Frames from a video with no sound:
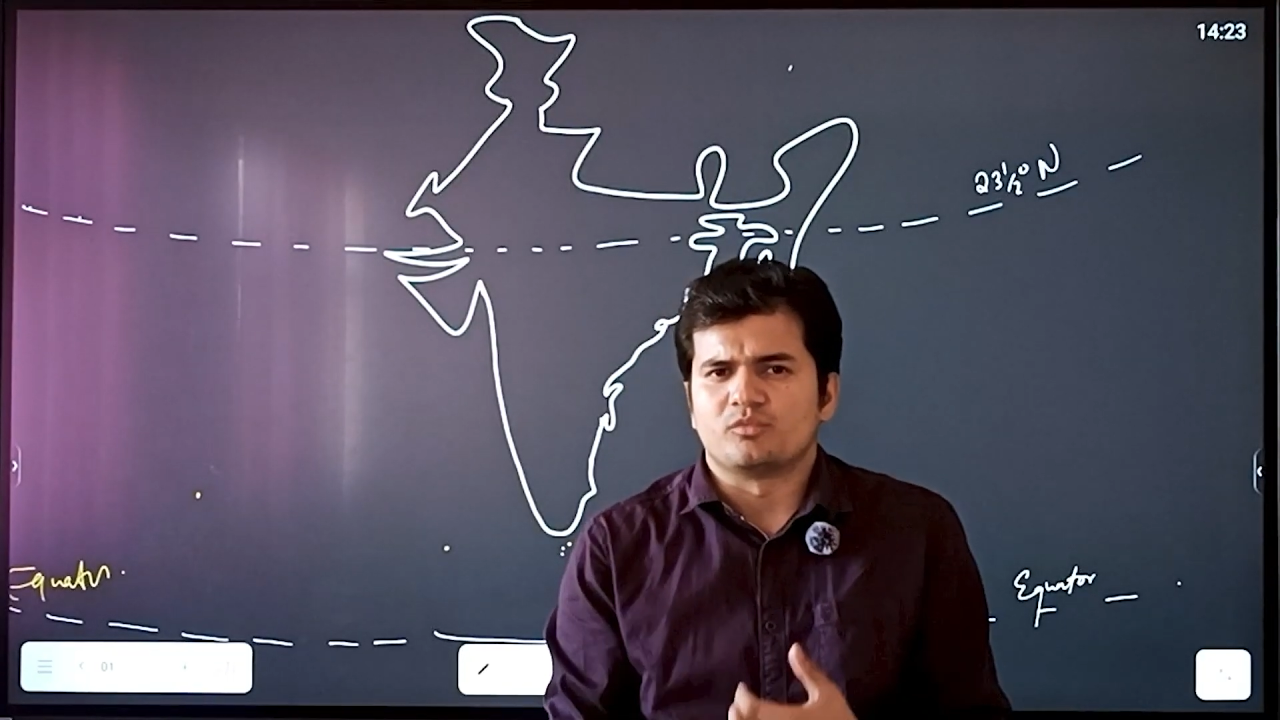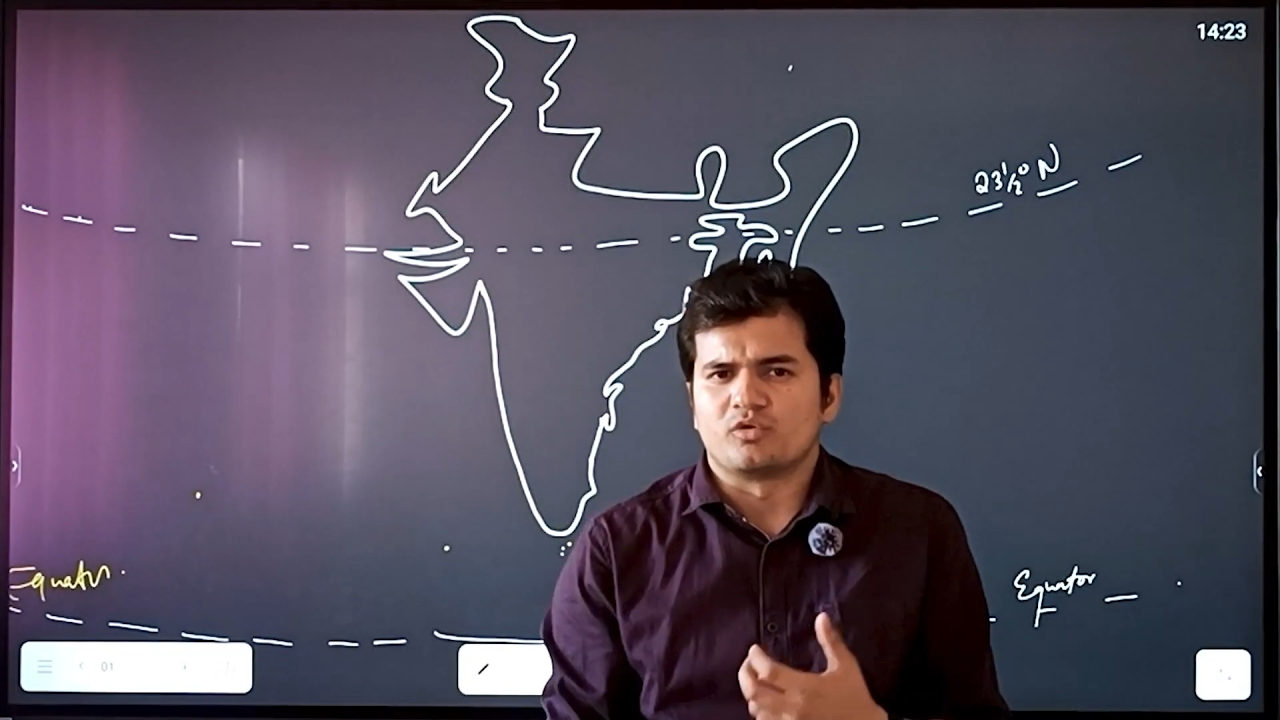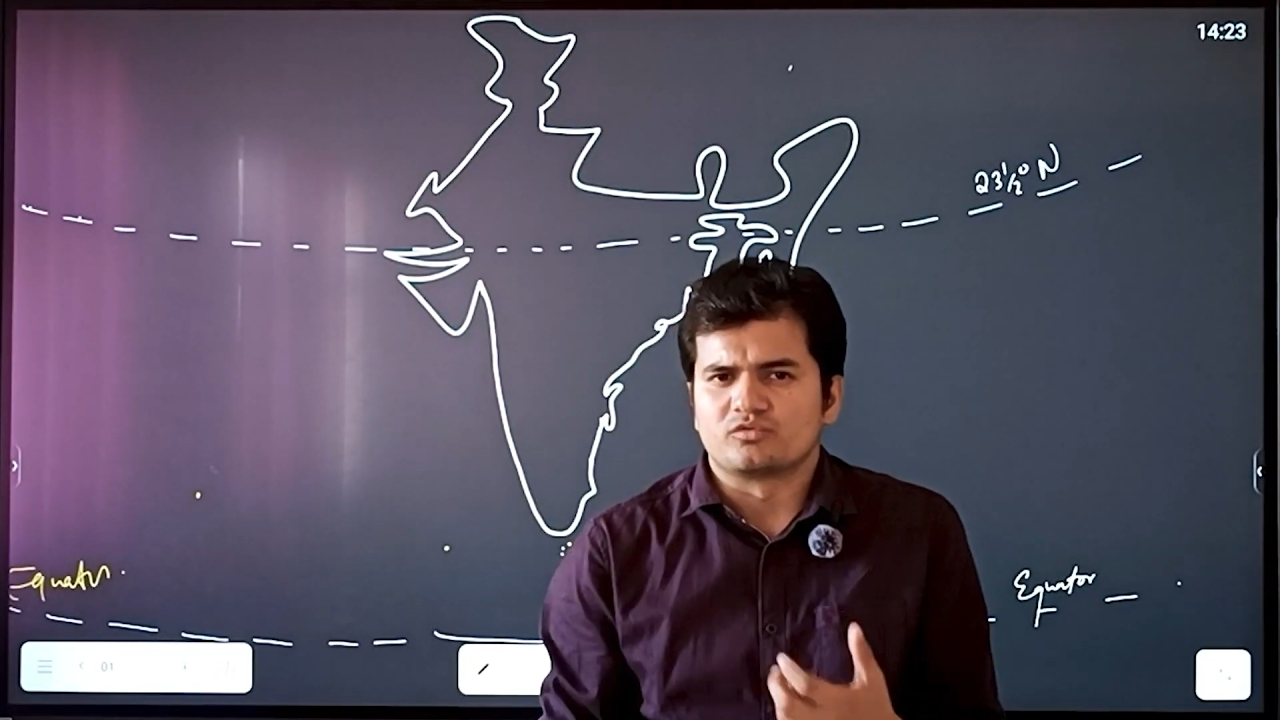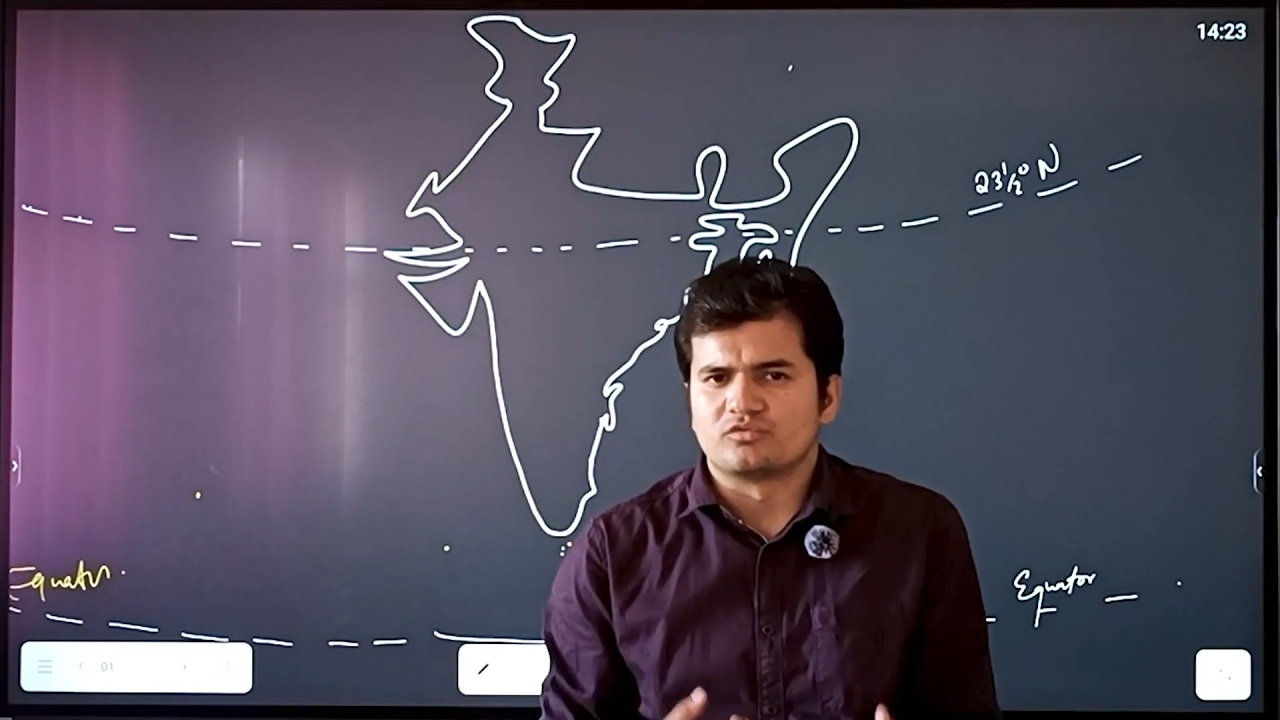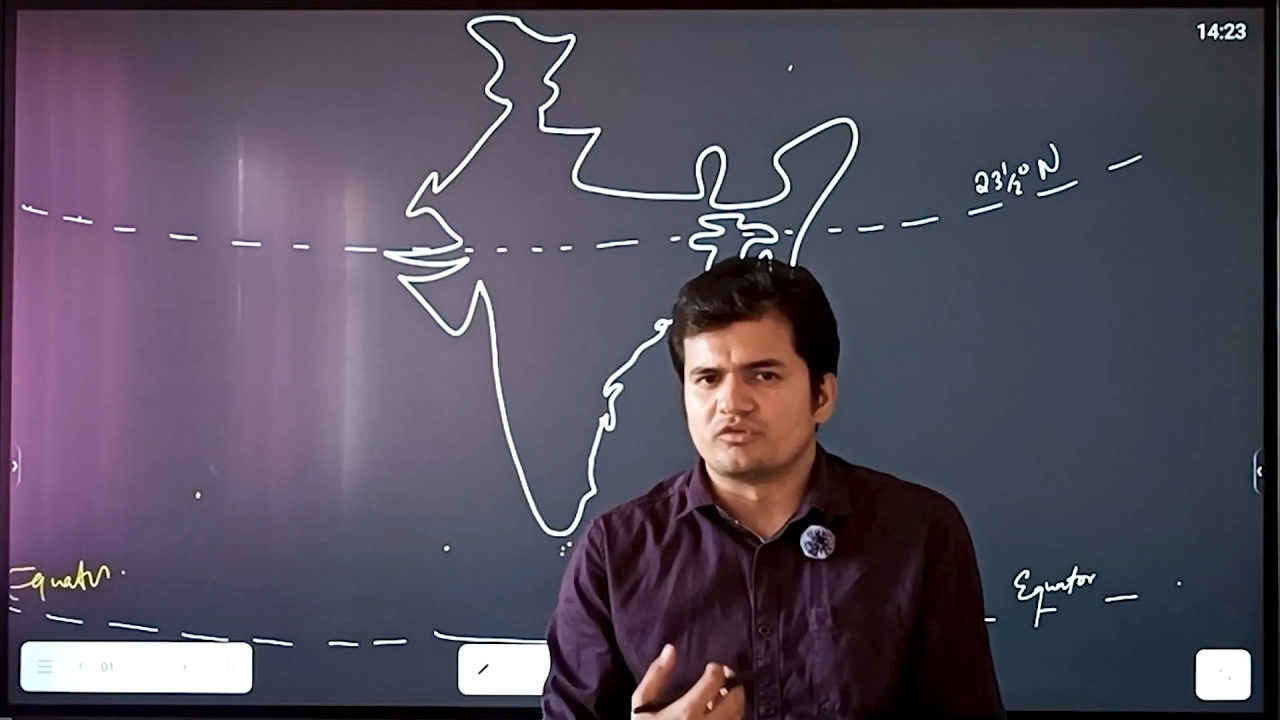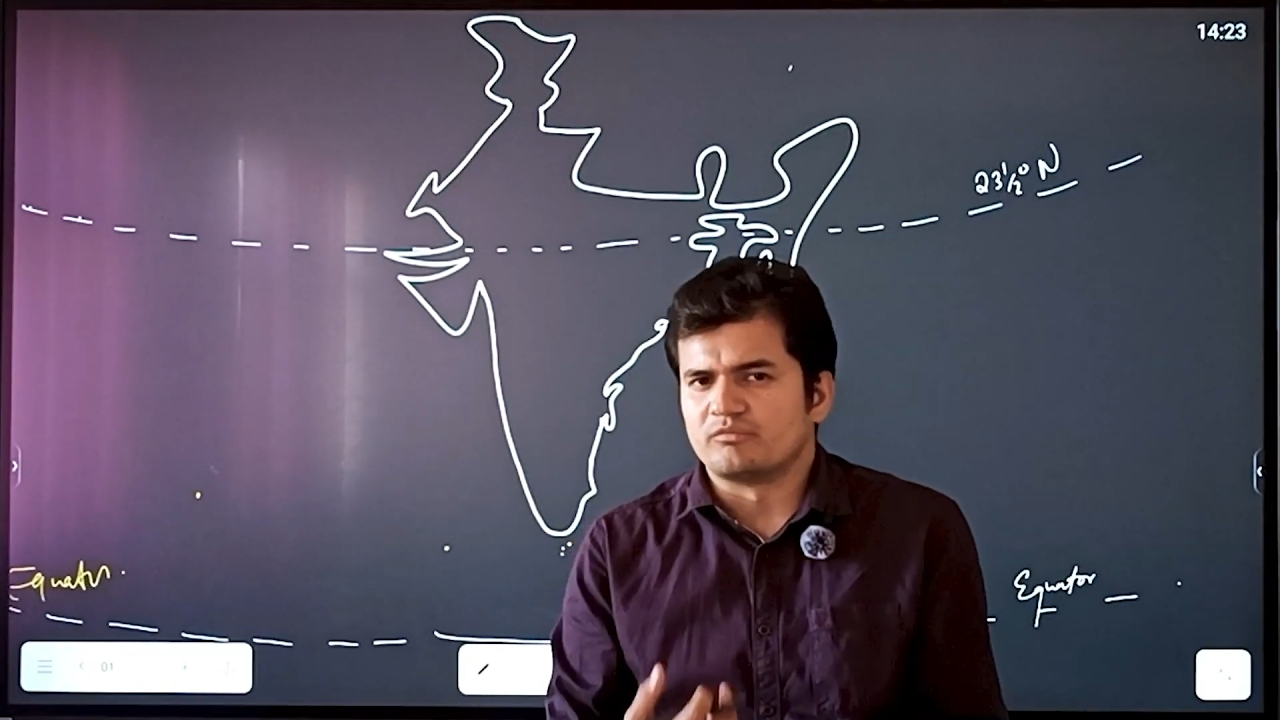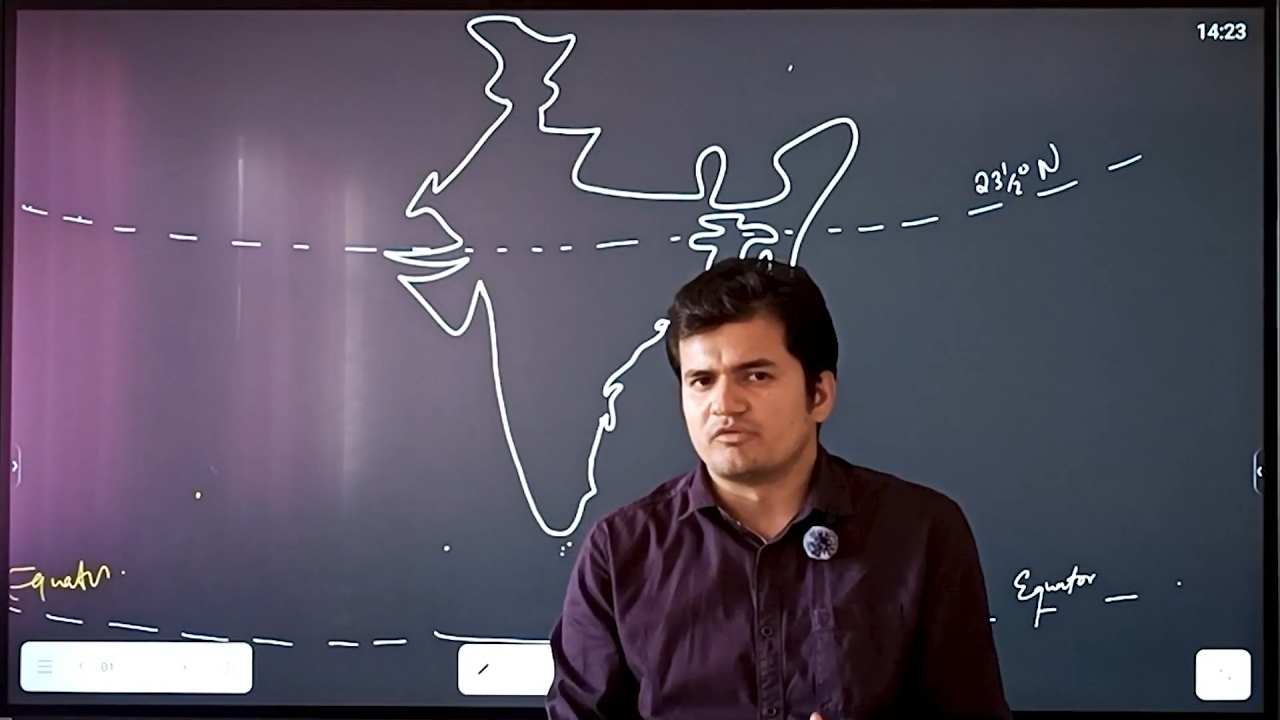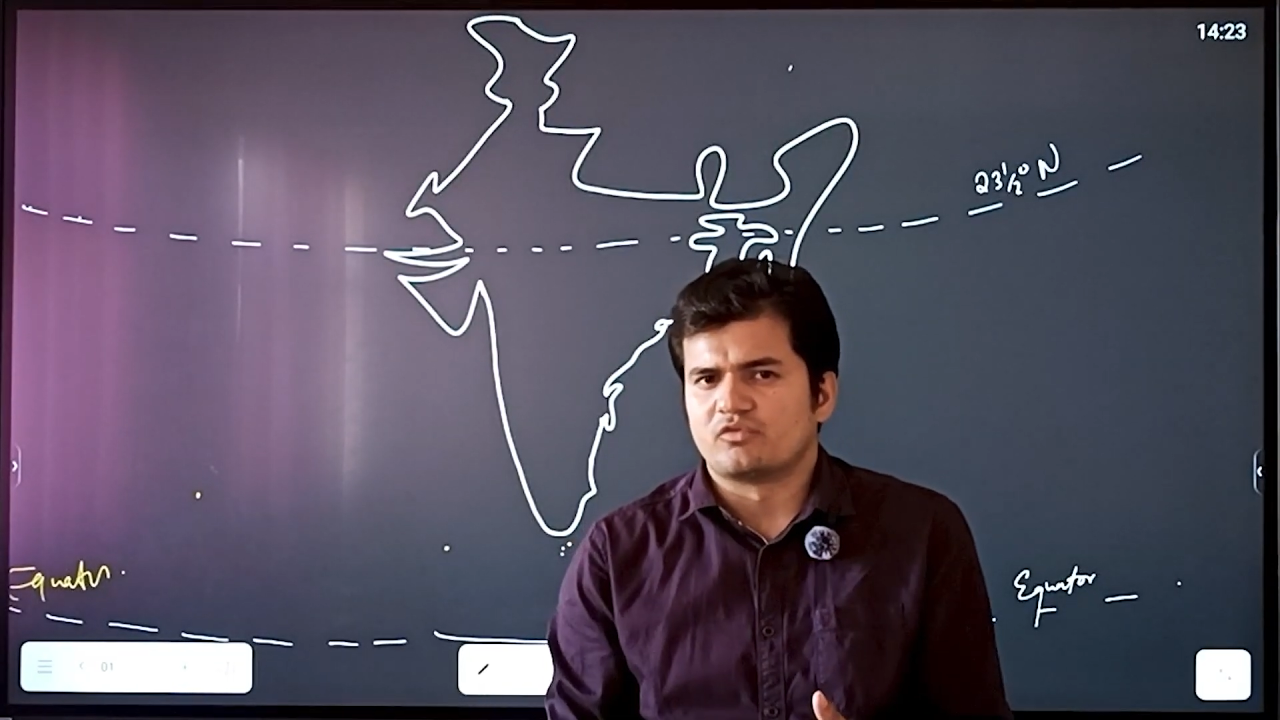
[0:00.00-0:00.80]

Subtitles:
monsoon will be